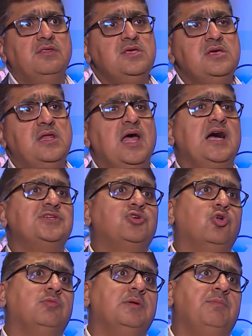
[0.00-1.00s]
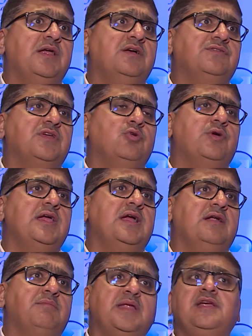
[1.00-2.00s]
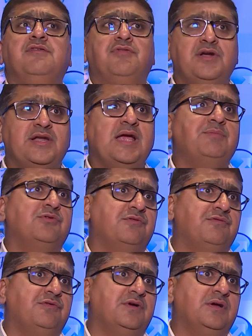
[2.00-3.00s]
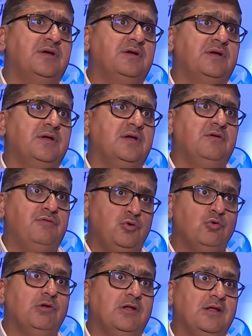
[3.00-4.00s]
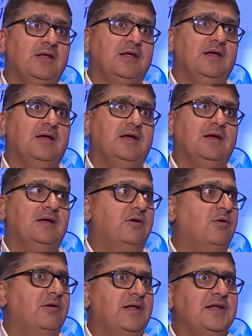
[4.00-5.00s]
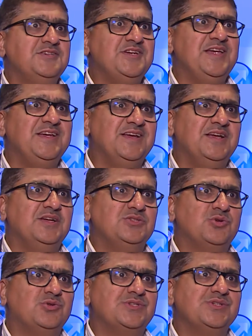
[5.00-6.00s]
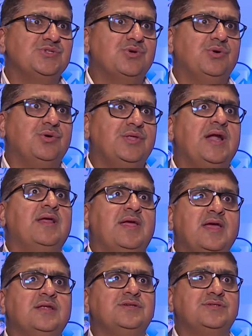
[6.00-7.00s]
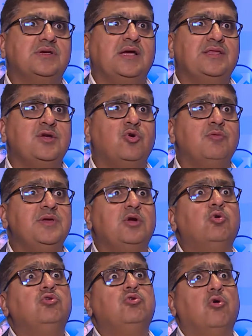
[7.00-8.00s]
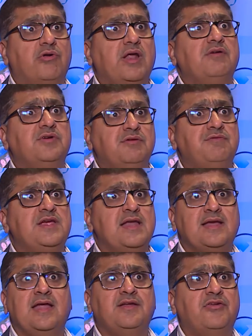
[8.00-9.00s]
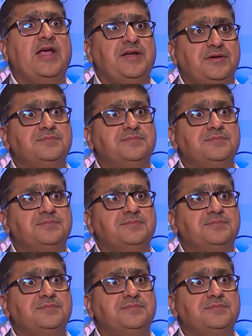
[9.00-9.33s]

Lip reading: The large global players are looking at many different types of fuel or energy sources. So that again is, I think, going to be a good growth driver if we can get it right.